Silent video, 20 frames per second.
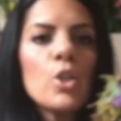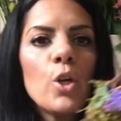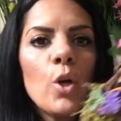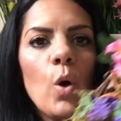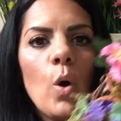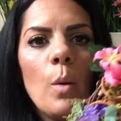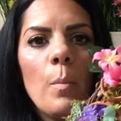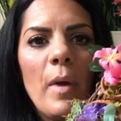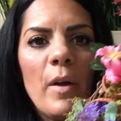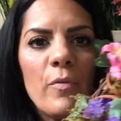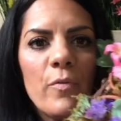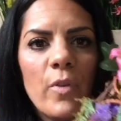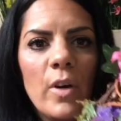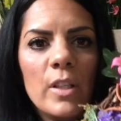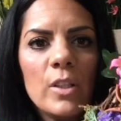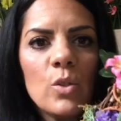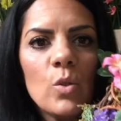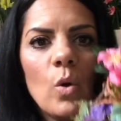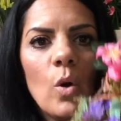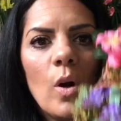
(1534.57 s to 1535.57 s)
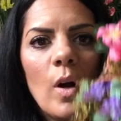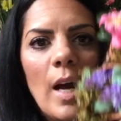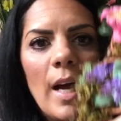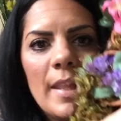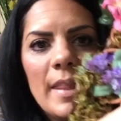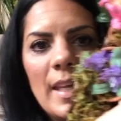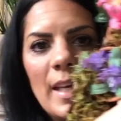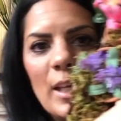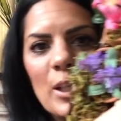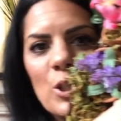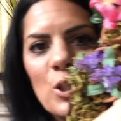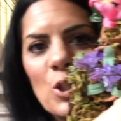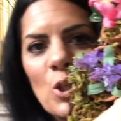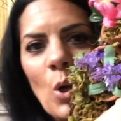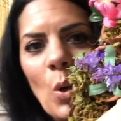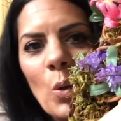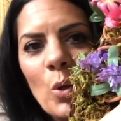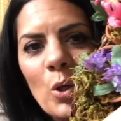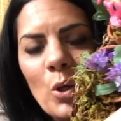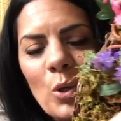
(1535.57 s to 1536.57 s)
gonna go on my front door. I think it's
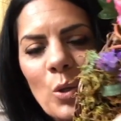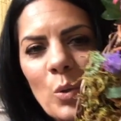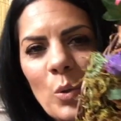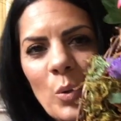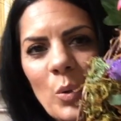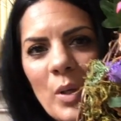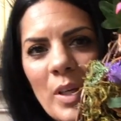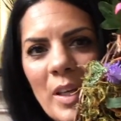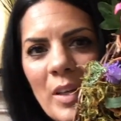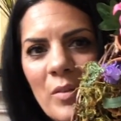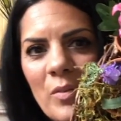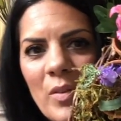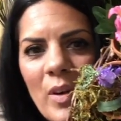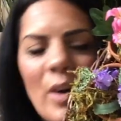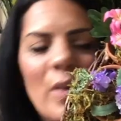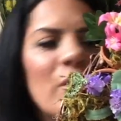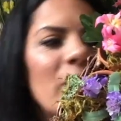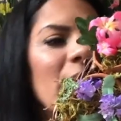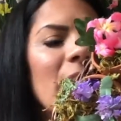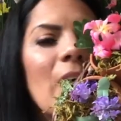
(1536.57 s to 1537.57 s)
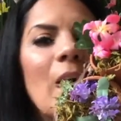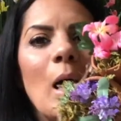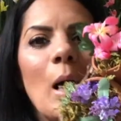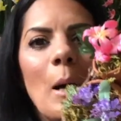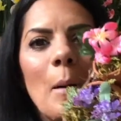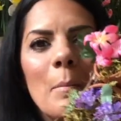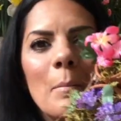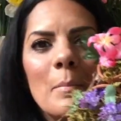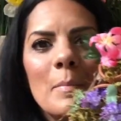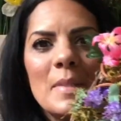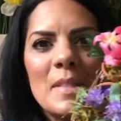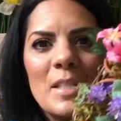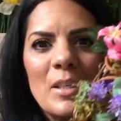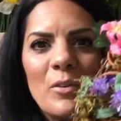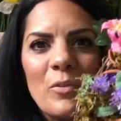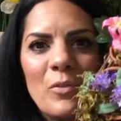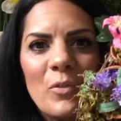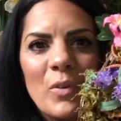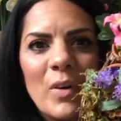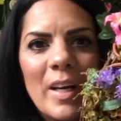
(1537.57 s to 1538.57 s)
so cute and very
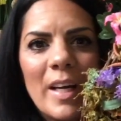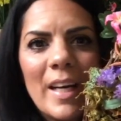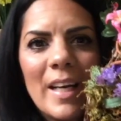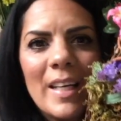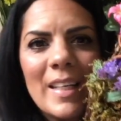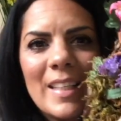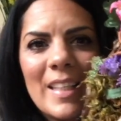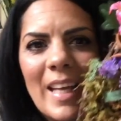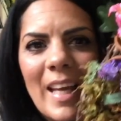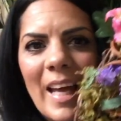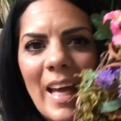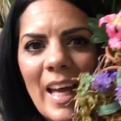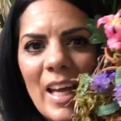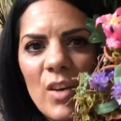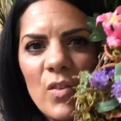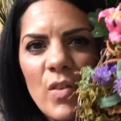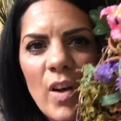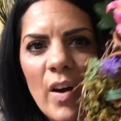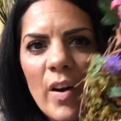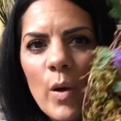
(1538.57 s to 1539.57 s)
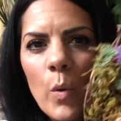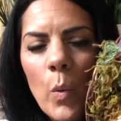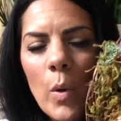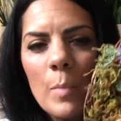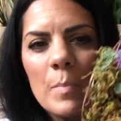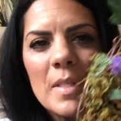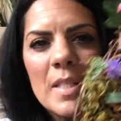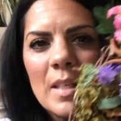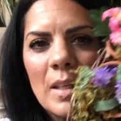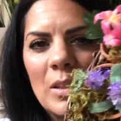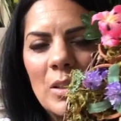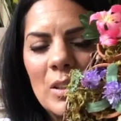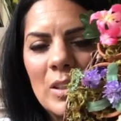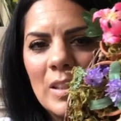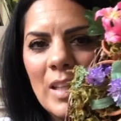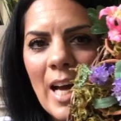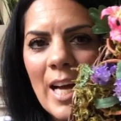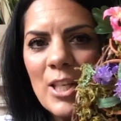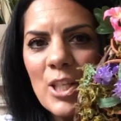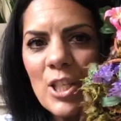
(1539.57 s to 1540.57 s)
different and very
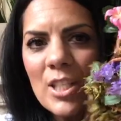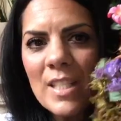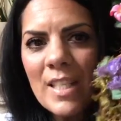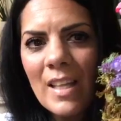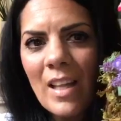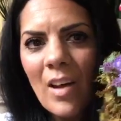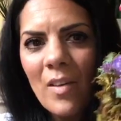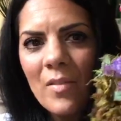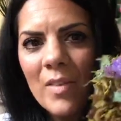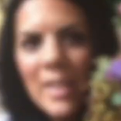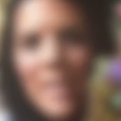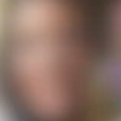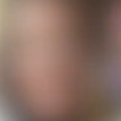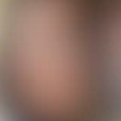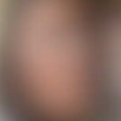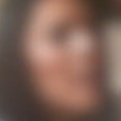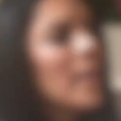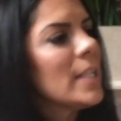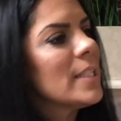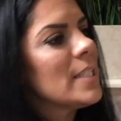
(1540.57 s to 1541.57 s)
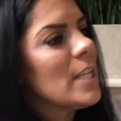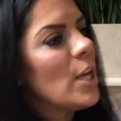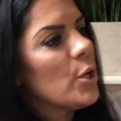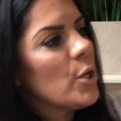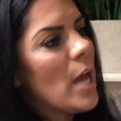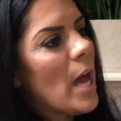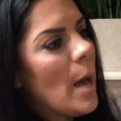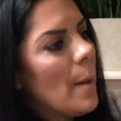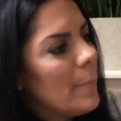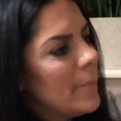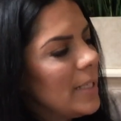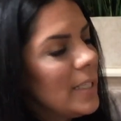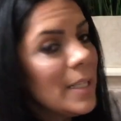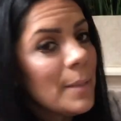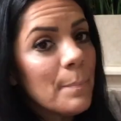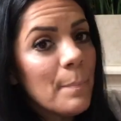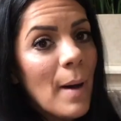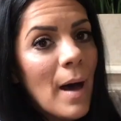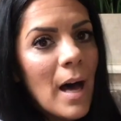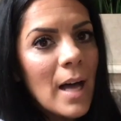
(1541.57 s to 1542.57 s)
whimsical. I just love it. I wanna tell you how
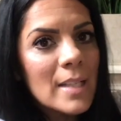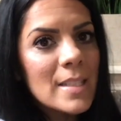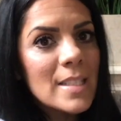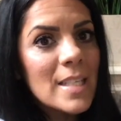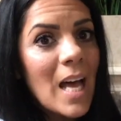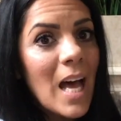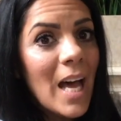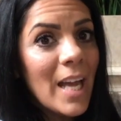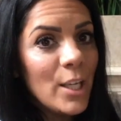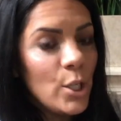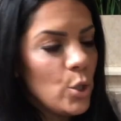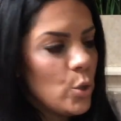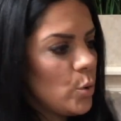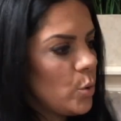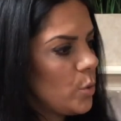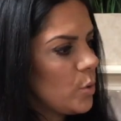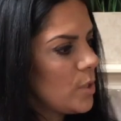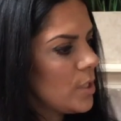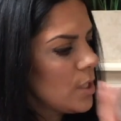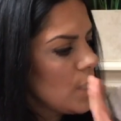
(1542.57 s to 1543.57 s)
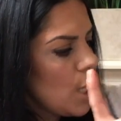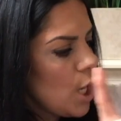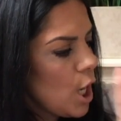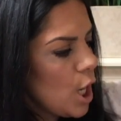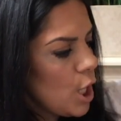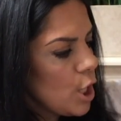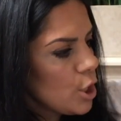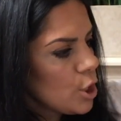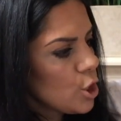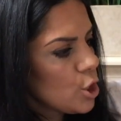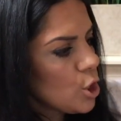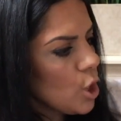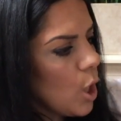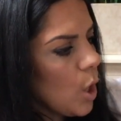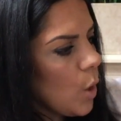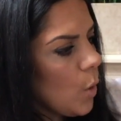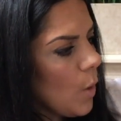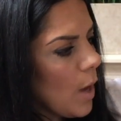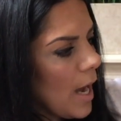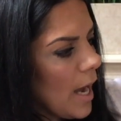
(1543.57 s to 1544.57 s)
many pots I used.
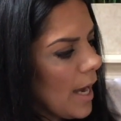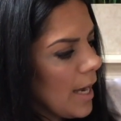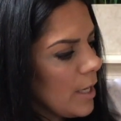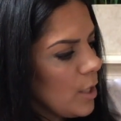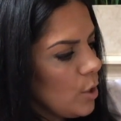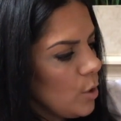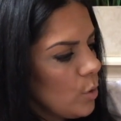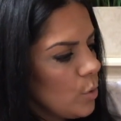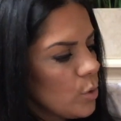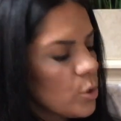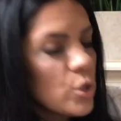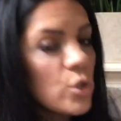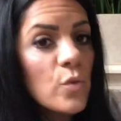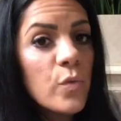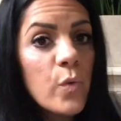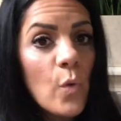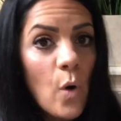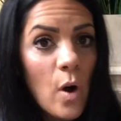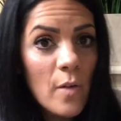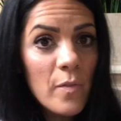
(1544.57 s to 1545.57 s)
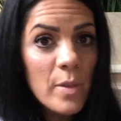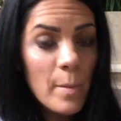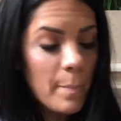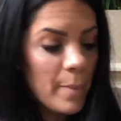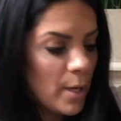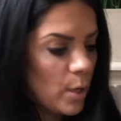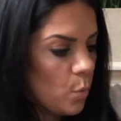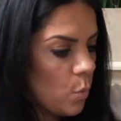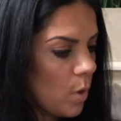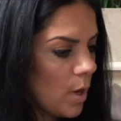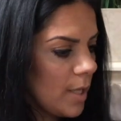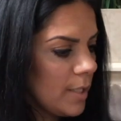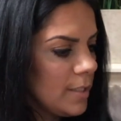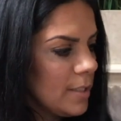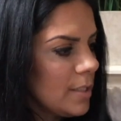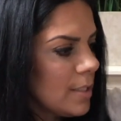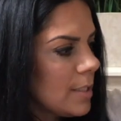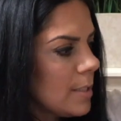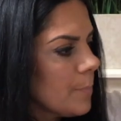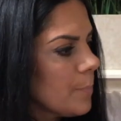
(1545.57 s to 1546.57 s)
So I used 4 of the big
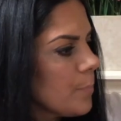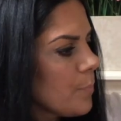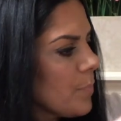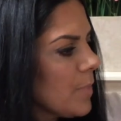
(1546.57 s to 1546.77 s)
ones,